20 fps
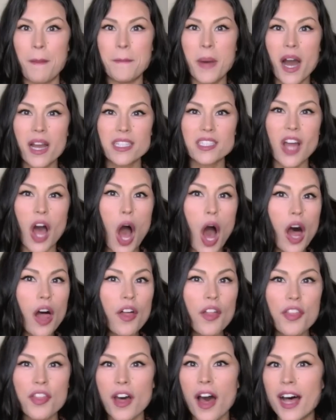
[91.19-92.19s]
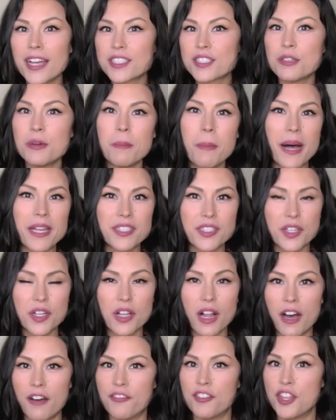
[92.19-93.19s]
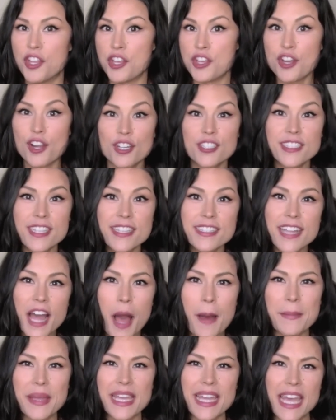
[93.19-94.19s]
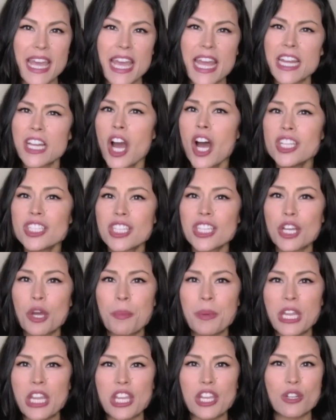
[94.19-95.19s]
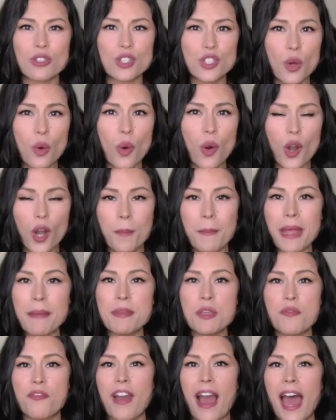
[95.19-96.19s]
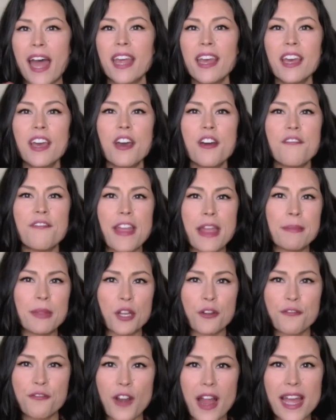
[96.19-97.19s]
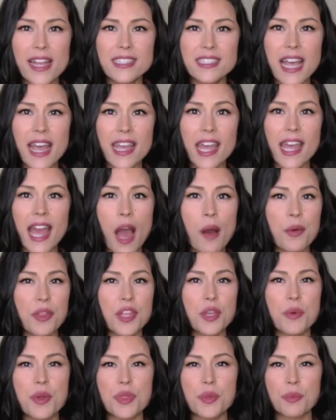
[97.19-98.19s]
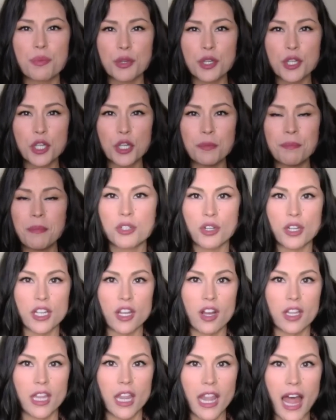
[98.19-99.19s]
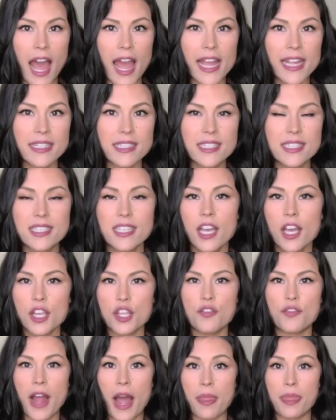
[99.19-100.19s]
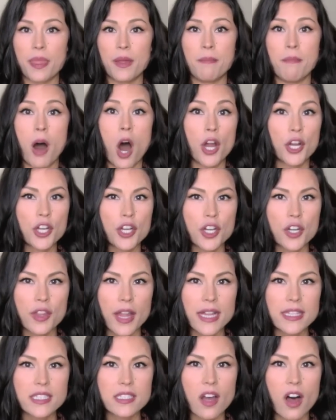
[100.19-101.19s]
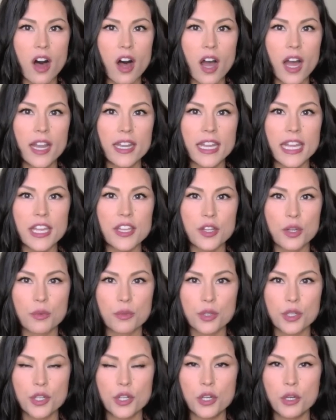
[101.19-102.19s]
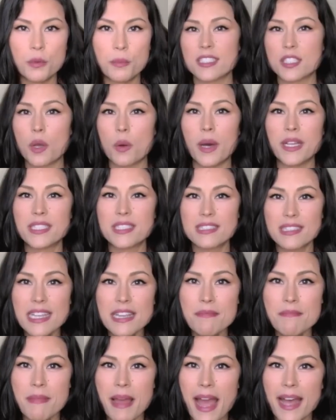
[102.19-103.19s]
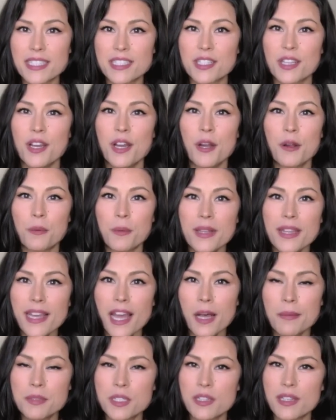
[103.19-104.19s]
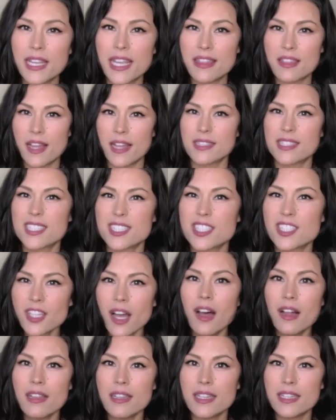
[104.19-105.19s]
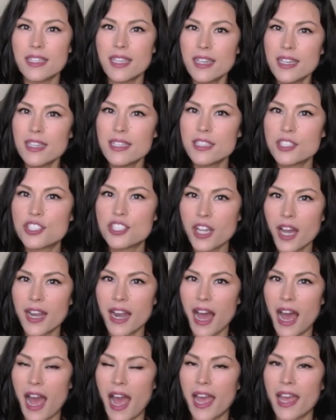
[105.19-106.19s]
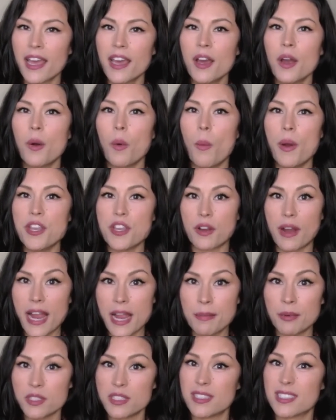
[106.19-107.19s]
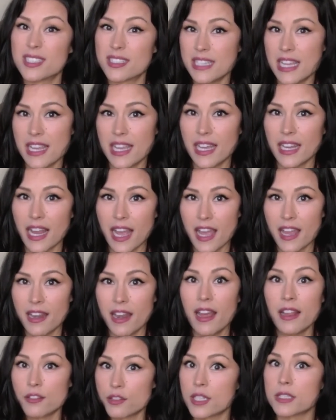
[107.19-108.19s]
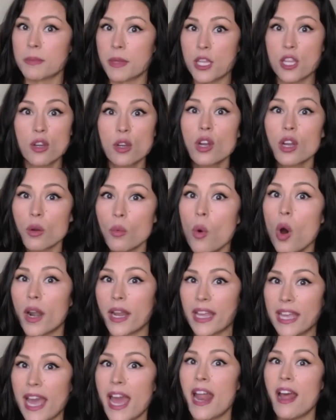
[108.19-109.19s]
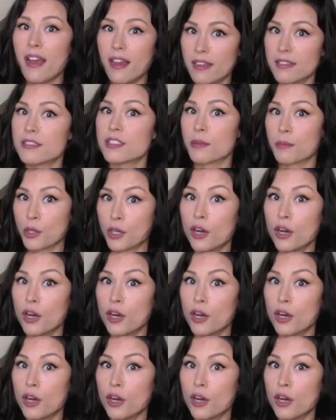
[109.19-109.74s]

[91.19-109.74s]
Amongst all of the hustle and bustle of the nurses coming in, constantly opening your door, maybe you've got family or friends hanging out with you in the room, turning on lights, you've got the monitor that's on in your room. So a sleep mask really helps you to get that solid shut-eye when you're able to sneak it in. Trust me, you're gonna wanna get some